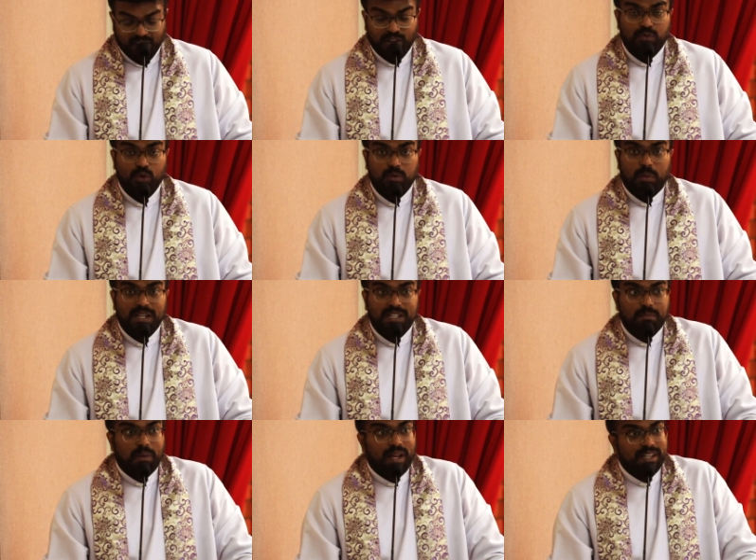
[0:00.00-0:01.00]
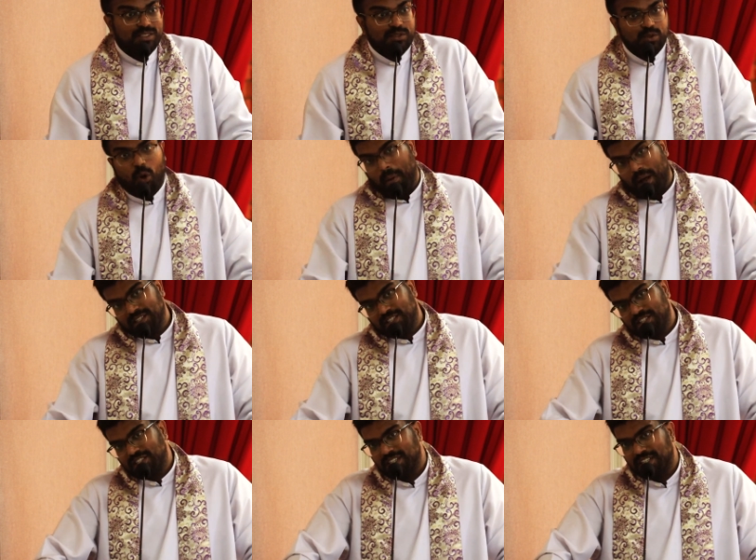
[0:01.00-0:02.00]
The food multiplied so
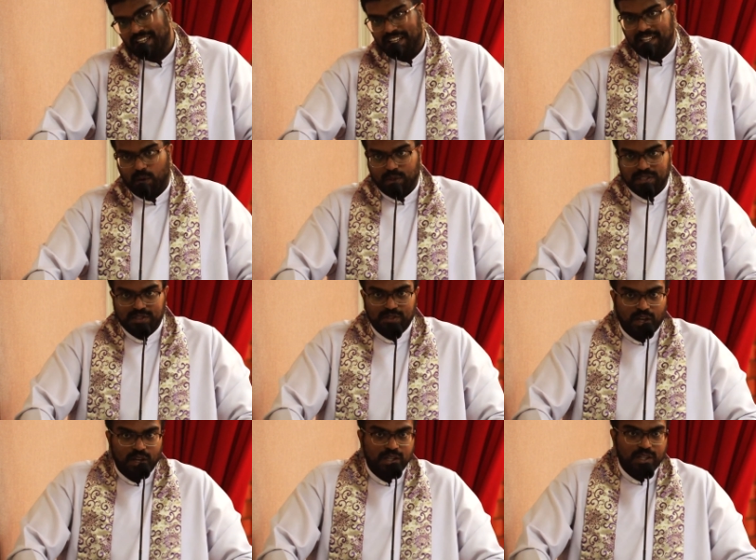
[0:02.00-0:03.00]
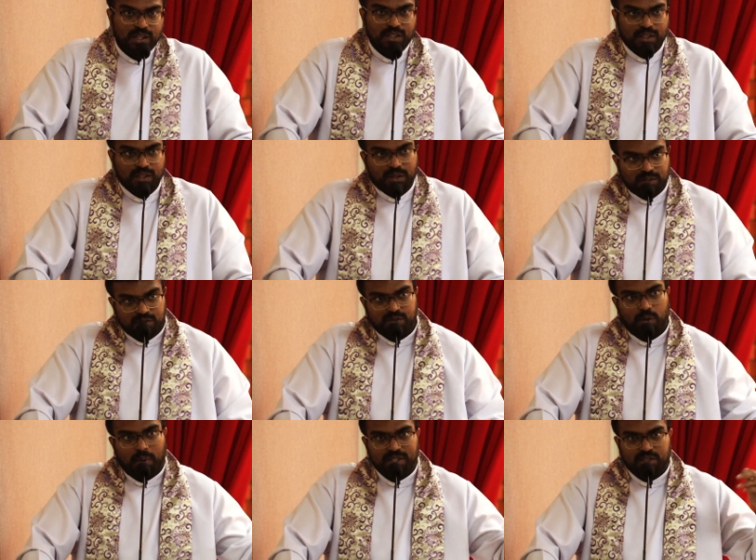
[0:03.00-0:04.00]
much that there was
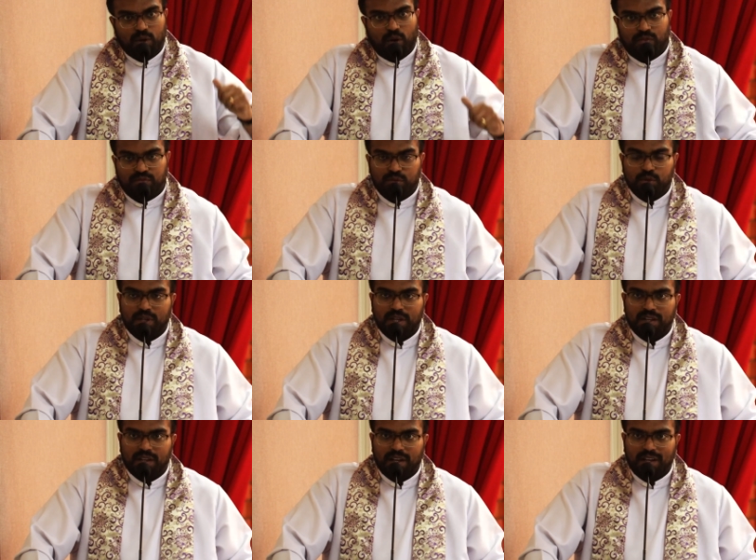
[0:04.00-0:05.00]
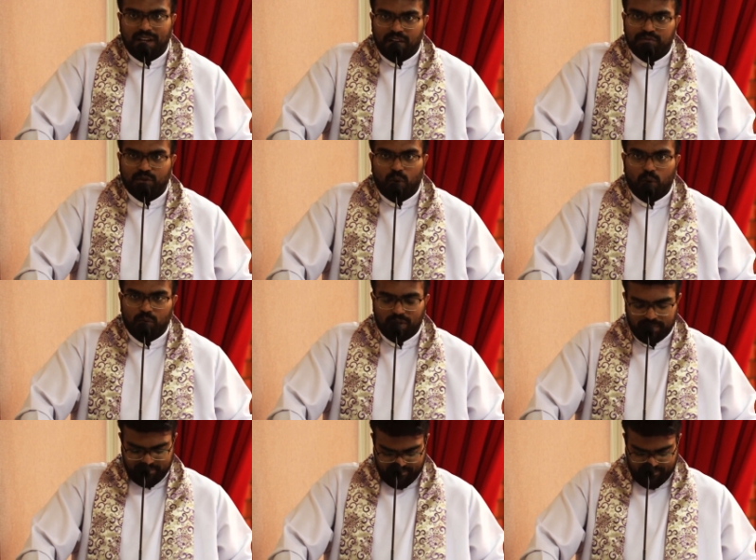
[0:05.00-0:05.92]
so much of food left over.